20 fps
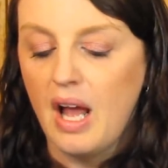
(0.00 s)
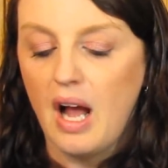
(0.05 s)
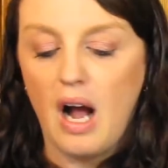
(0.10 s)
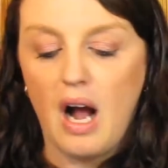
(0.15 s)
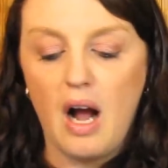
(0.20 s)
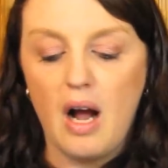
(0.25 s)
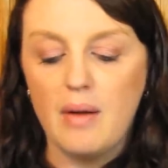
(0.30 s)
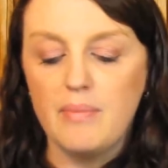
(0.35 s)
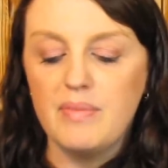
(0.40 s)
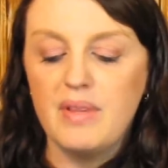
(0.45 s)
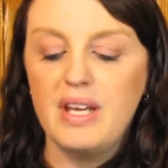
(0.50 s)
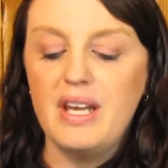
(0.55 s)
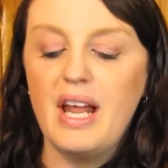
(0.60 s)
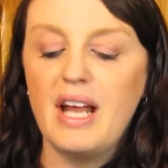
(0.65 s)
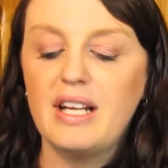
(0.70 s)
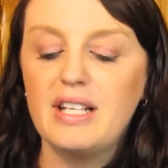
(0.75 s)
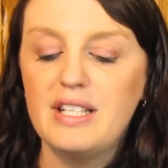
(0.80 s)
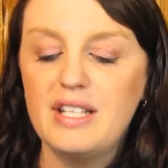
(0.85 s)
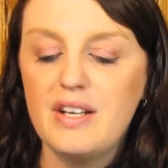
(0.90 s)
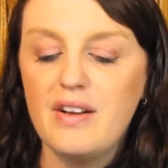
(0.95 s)
The
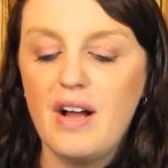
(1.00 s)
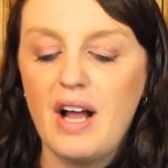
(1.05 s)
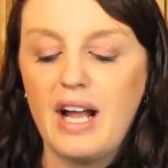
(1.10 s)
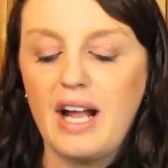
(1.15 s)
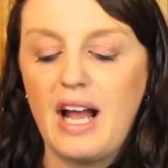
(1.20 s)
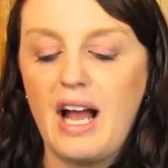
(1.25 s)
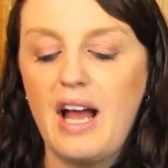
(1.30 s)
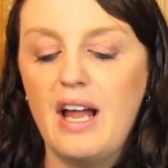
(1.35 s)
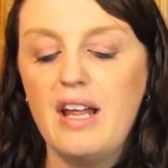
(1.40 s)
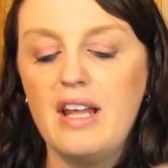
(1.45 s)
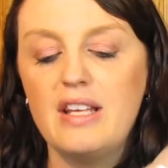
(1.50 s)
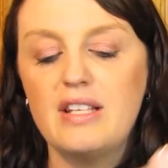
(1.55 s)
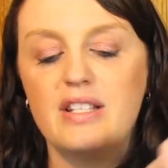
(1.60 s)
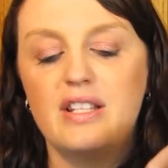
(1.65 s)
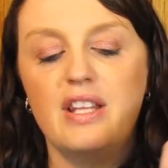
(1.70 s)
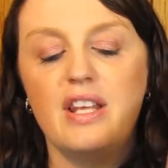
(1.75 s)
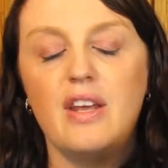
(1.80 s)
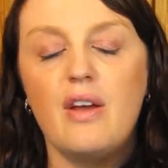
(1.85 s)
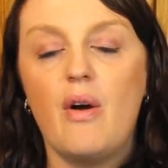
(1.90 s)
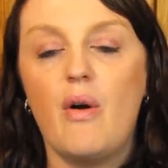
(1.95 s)
next deal I got is
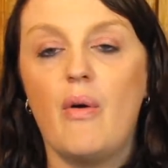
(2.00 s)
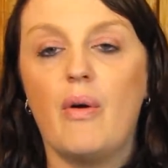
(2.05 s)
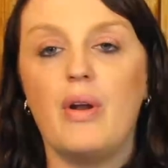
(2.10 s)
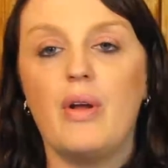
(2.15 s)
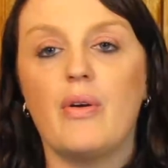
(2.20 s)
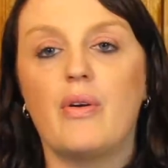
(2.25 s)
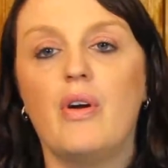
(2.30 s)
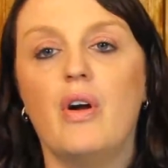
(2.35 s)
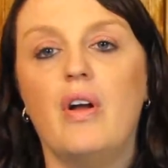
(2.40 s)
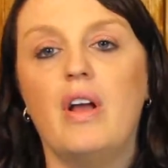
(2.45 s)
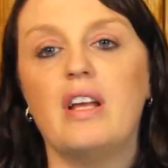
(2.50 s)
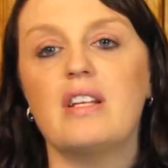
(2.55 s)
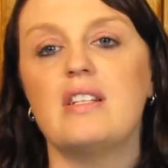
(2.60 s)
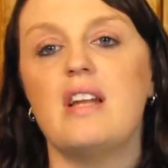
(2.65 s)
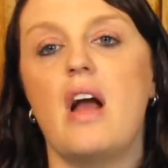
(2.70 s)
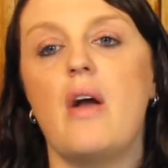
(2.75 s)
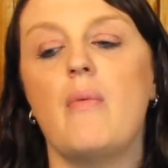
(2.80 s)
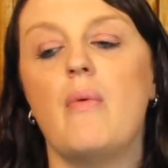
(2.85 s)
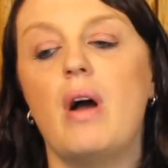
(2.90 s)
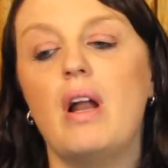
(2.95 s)
the Oreo cookies.
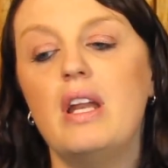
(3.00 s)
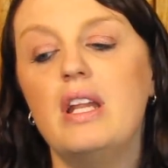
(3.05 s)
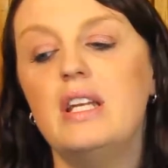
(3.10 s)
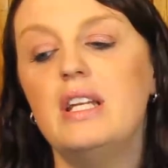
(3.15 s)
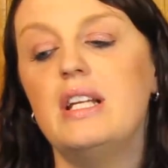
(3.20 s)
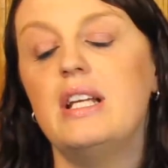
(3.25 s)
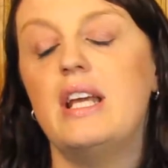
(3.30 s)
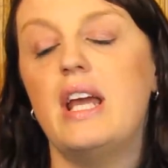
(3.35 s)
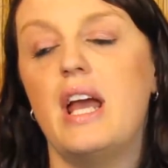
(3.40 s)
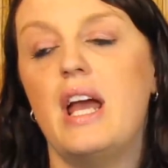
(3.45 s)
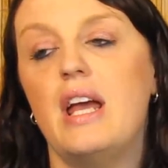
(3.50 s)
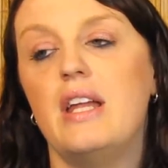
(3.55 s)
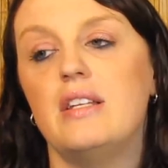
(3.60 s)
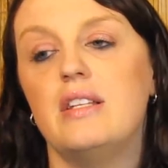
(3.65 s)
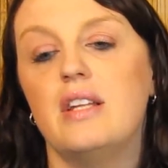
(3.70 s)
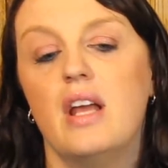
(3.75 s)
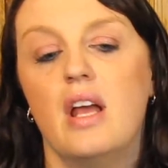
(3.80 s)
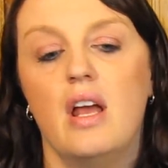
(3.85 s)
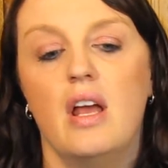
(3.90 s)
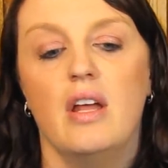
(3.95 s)
Now, I wanted to
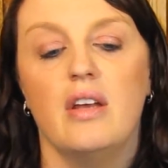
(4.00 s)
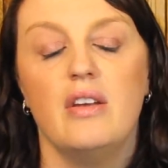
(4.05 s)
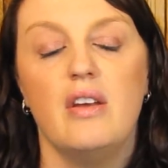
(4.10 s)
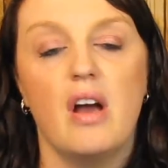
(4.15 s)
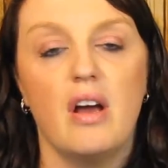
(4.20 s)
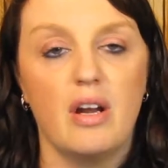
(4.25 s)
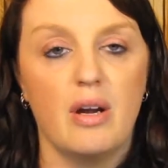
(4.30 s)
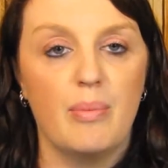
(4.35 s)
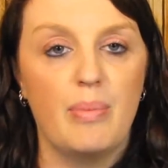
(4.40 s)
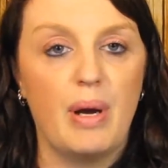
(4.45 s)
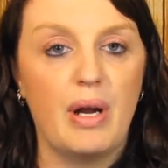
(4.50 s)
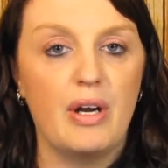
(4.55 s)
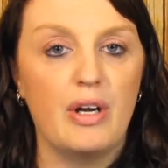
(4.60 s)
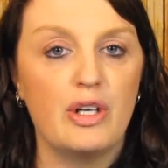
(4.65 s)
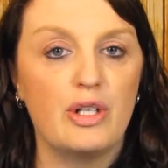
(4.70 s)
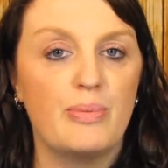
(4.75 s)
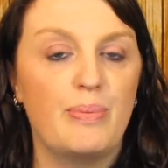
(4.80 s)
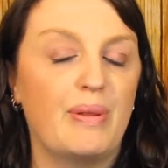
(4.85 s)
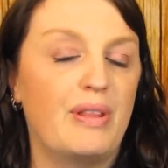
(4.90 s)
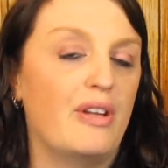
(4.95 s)
get Nutter
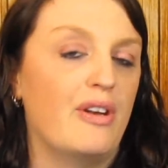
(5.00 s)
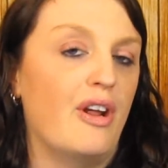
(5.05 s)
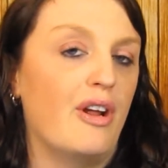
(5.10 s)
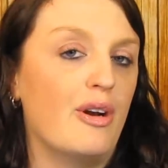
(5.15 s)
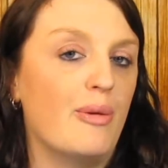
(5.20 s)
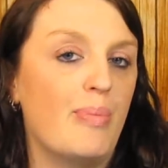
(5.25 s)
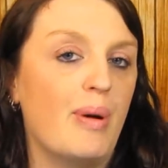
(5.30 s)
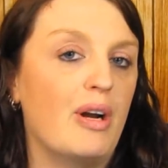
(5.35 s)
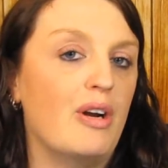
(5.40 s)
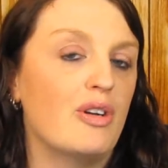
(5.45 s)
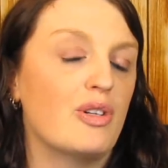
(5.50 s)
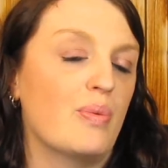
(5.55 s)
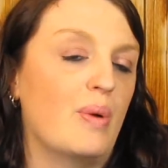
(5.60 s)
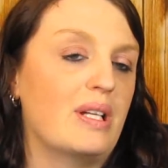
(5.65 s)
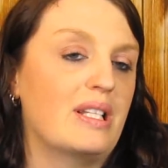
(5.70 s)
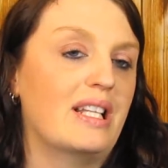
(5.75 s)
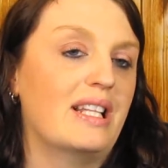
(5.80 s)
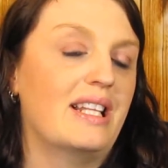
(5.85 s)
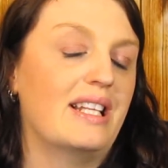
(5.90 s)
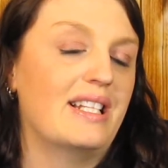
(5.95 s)
Butters, but the Nutter Butters
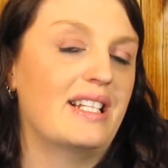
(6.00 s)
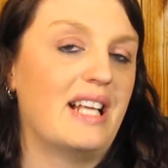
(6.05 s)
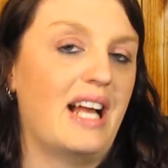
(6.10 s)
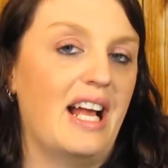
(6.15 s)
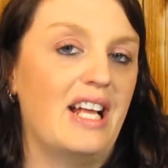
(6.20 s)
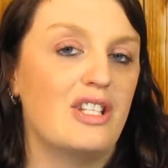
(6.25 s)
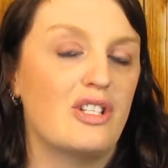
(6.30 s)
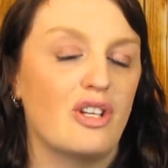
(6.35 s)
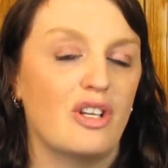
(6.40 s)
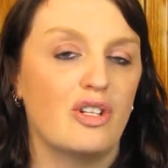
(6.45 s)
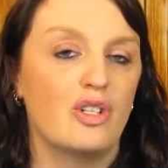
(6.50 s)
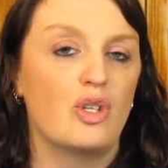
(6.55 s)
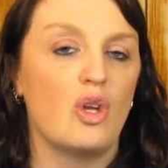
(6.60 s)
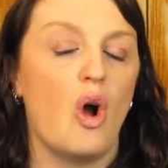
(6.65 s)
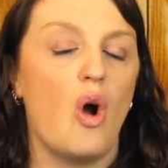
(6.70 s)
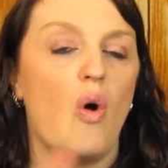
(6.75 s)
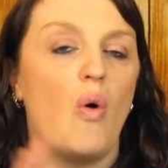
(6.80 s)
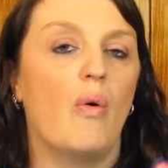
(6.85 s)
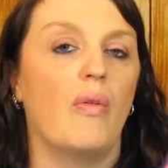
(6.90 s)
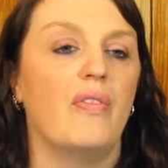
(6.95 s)
wasn't the size.
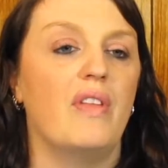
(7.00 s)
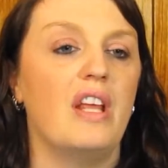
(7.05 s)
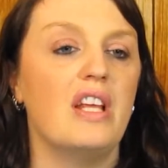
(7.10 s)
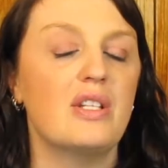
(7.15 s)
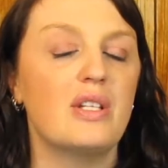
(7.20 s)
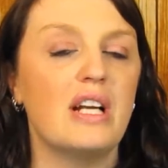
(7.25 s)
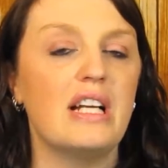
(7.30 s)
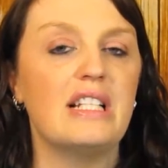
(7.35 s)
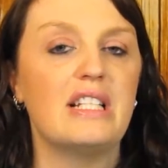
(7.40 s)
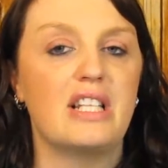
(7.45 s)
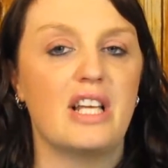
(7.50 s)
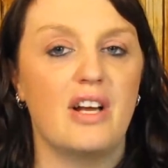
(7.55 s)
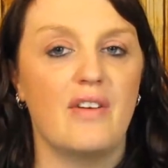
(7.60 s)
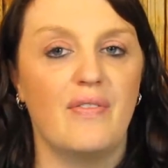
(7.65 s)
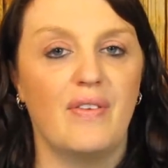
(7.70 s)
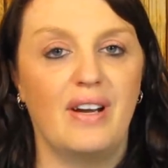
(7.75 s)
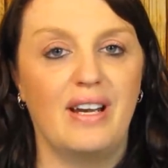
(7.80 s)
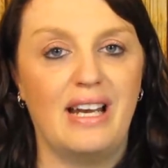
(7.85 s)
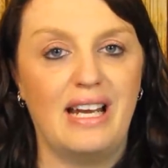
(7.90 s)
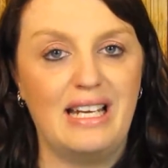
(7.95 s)
So, these are on sale
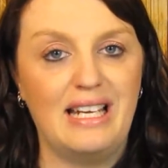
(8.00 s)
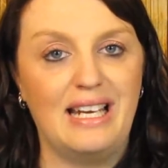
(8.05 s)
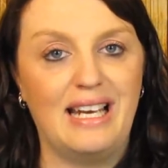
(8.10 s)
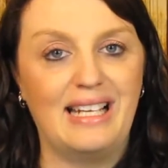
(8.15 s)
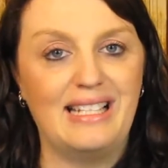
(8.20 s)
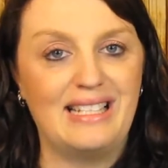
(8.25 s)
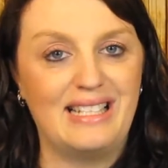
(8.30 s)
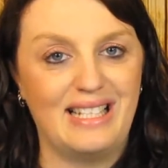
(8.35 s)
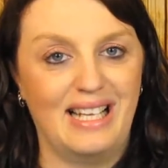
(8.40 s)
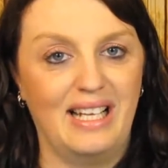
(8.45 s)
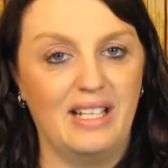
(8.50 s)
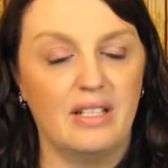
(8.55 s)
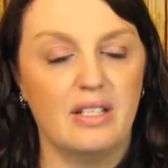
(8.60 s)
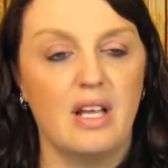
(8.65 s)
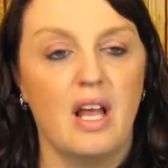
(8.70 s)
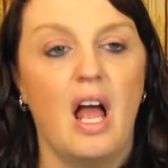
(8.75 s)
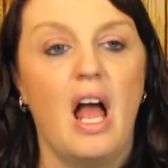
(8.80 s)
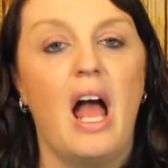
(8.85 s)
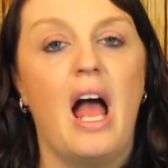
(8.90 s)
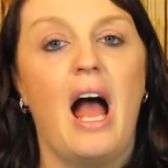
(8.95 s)
for 99 cents.